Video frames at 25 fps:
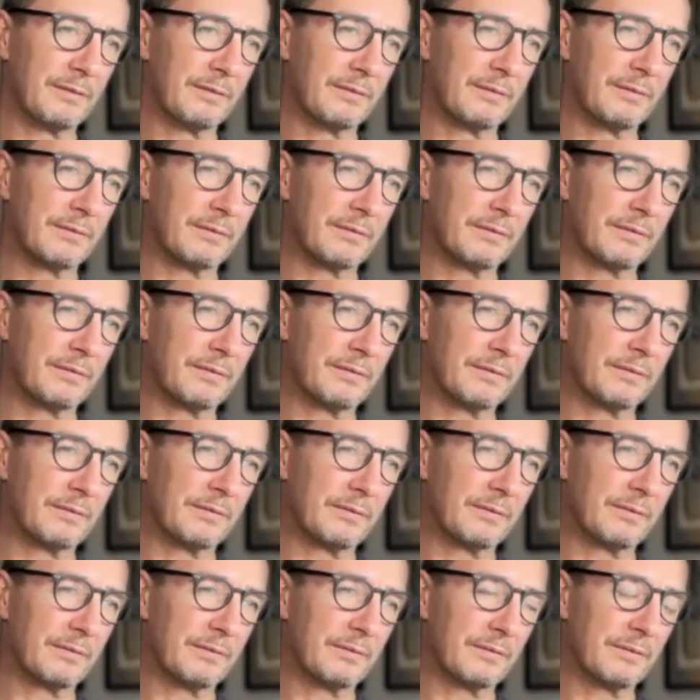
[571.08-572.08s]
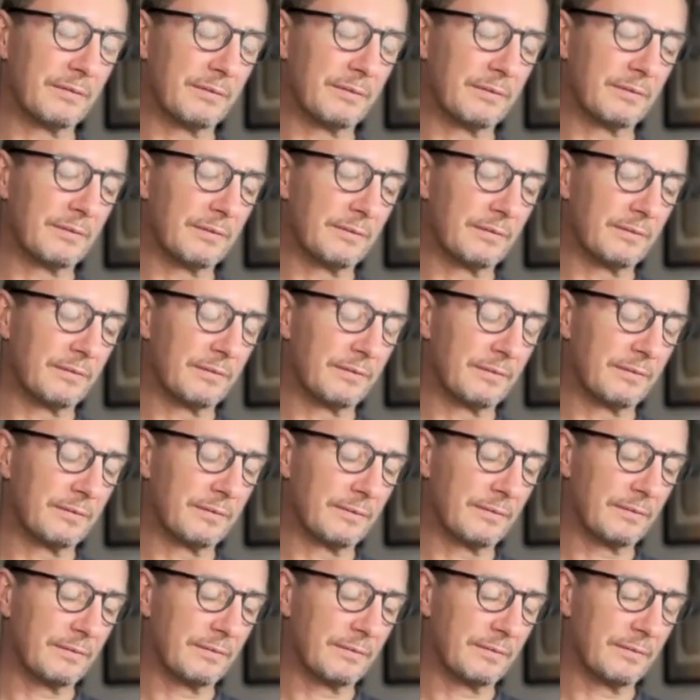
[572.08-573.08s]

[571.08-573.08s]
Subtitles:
Nothing is said.